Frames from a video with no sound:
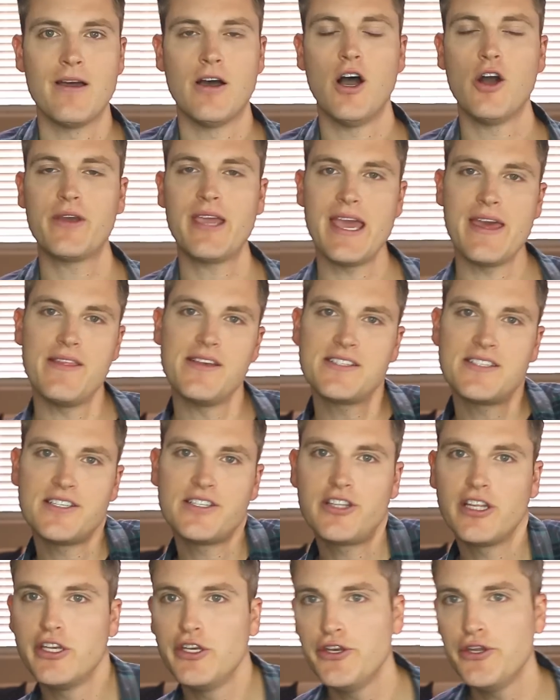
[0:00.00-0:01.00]
Okay, this
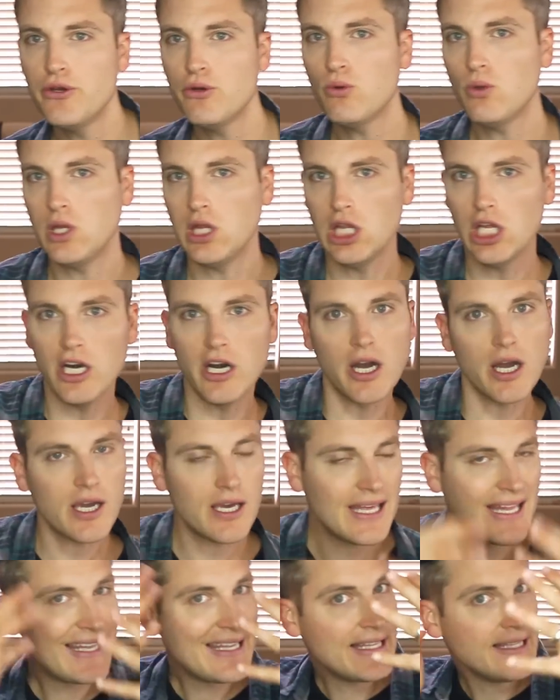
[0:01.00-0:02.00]
is the new
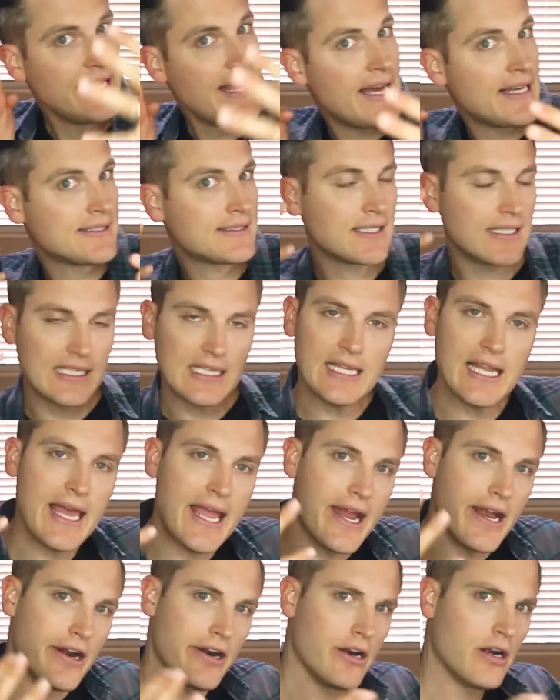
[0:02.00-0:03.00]
look. Less
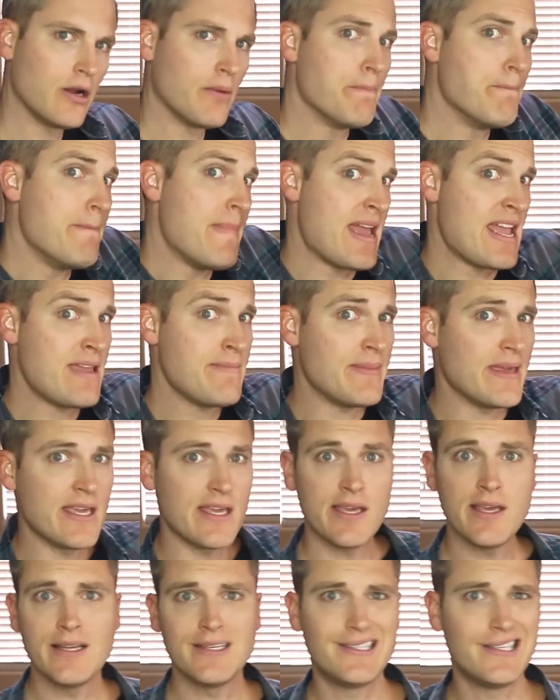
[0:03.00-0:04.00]
glare,
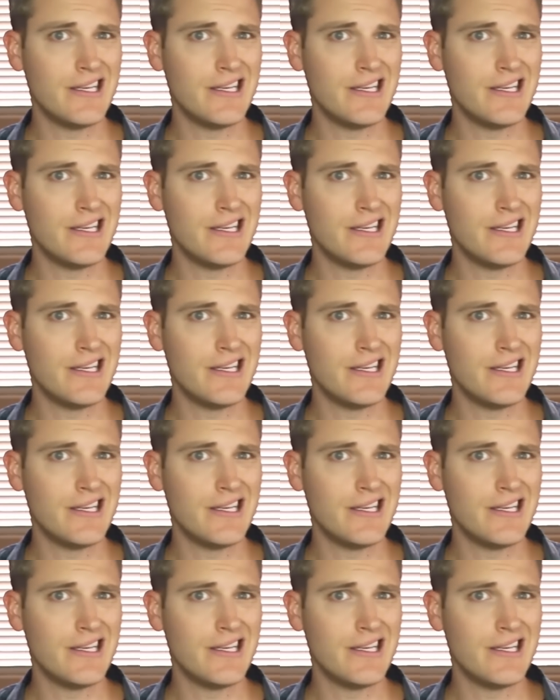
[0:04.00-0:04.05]
maybe.